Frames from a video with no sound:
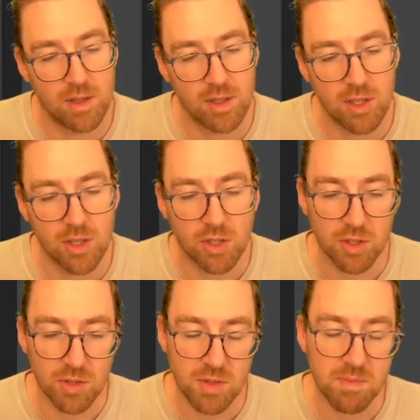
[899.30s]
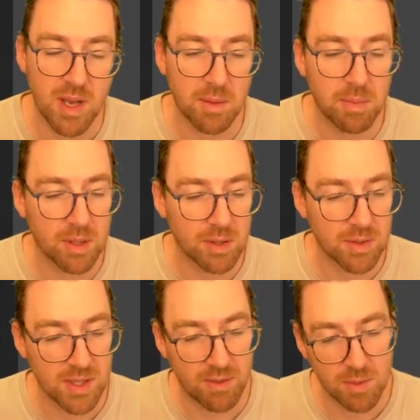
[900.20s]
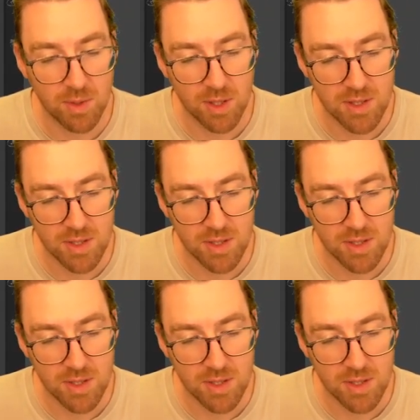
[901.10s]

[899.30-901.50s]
You could use metaballs if you wanted